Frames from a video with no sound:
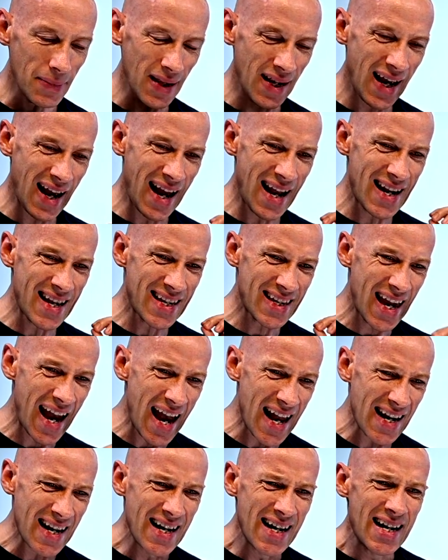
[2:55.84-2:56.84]
And
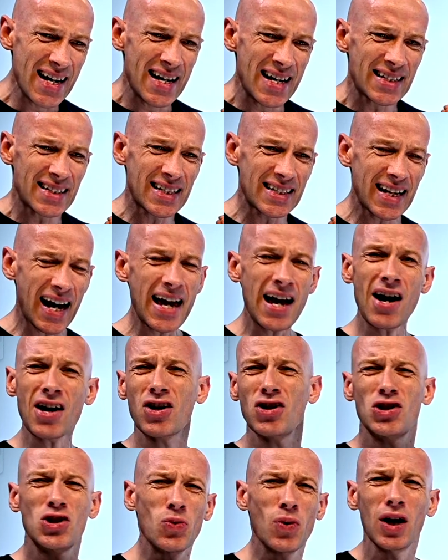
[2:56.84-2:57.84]
again, today I
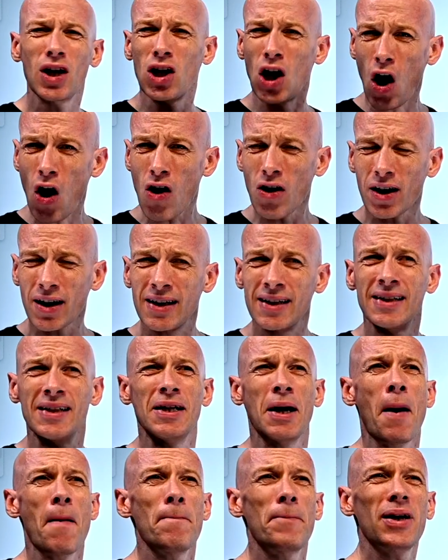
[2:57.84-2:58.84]
could do a lock,
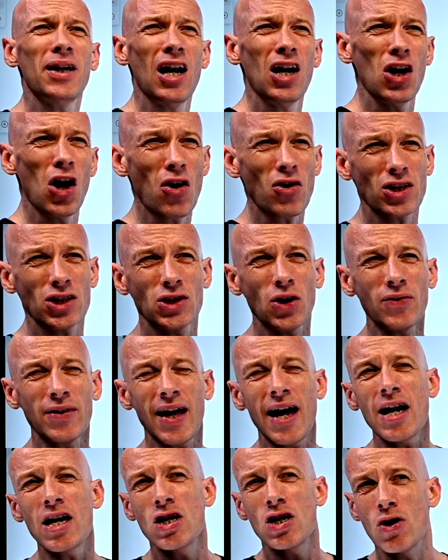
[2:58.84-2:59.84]
but a lock's not
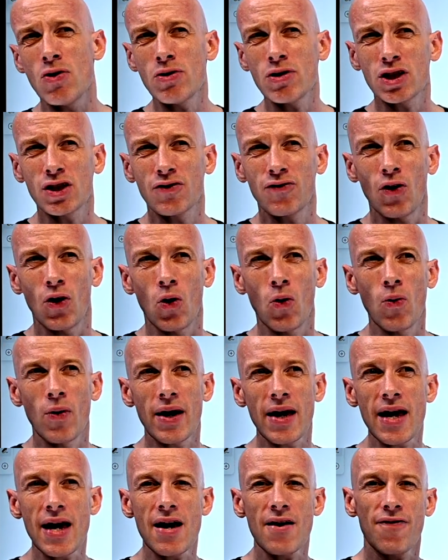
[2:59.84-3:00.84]
that useful
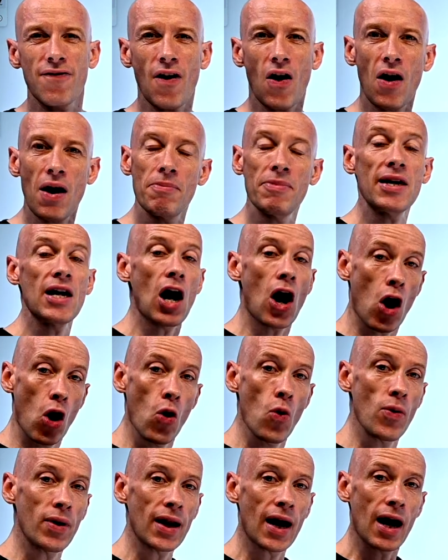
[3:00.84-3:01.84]
if I'm the
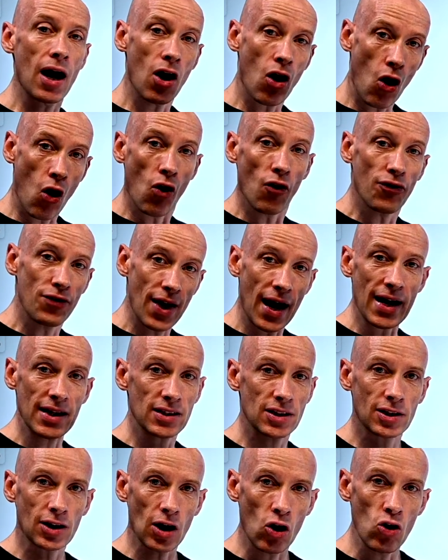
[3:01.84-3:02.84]
owner of that
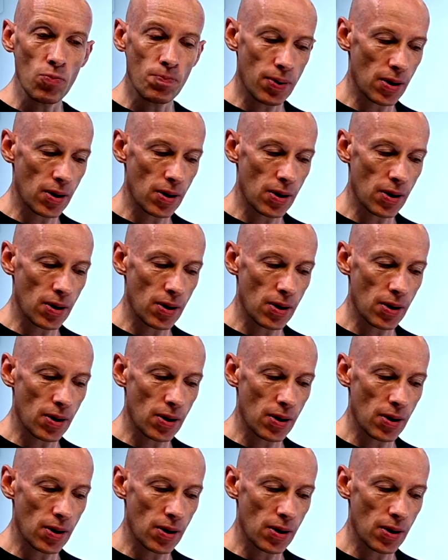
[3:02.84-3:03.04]
scope.